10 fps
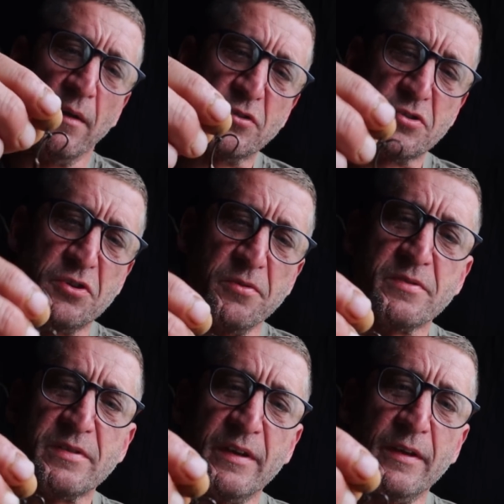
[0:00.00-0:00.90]
Just
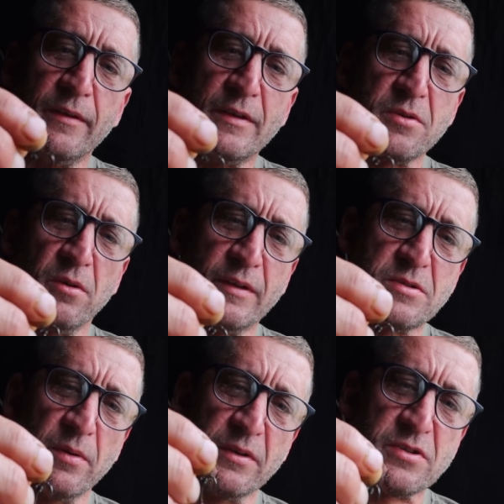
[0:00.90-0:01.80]
using this on
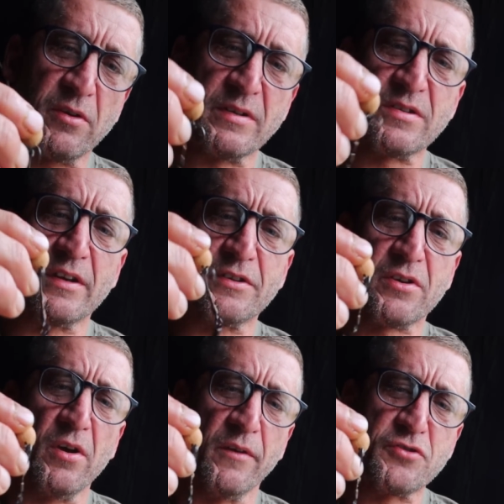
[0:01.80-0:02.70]
this one, size 6
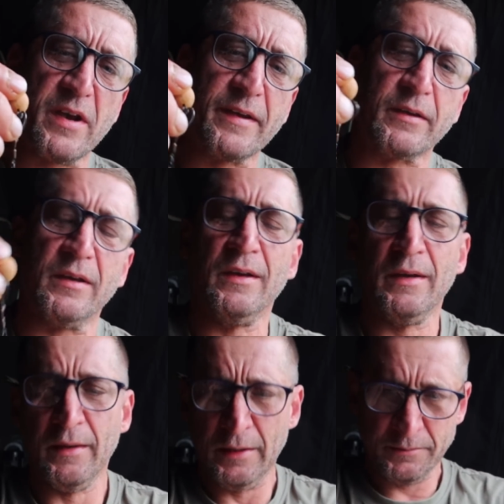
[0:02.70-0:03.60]
curve shank.
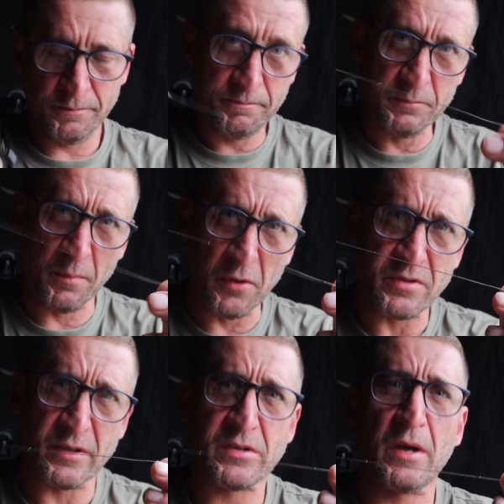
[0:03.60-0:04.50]
I'm
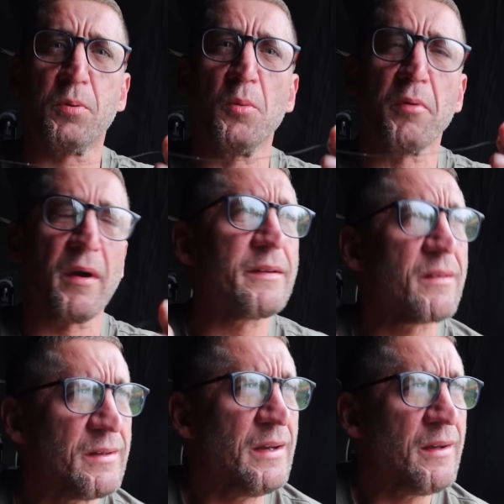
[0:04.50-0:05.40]
using a supple braid.